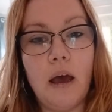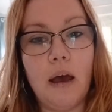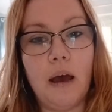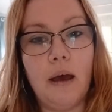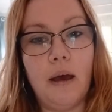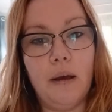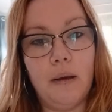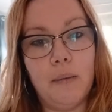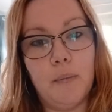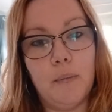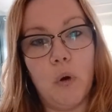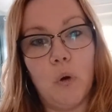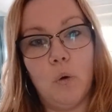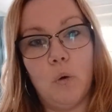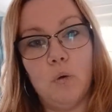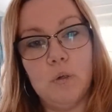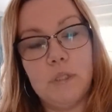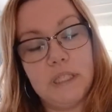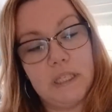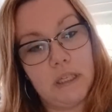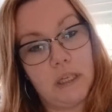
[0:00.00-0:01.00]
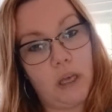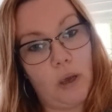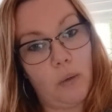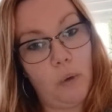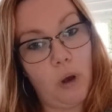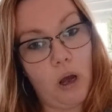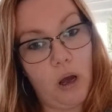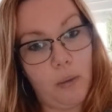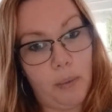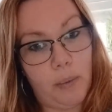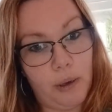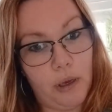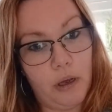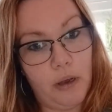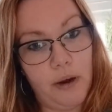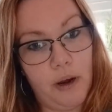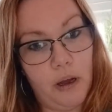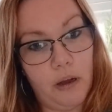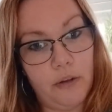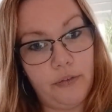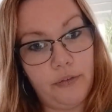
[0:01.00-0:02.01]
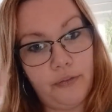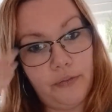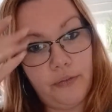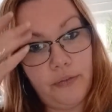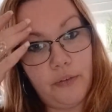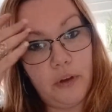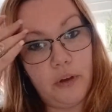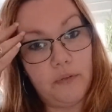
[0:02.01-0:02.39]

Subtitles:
or didn't go up enough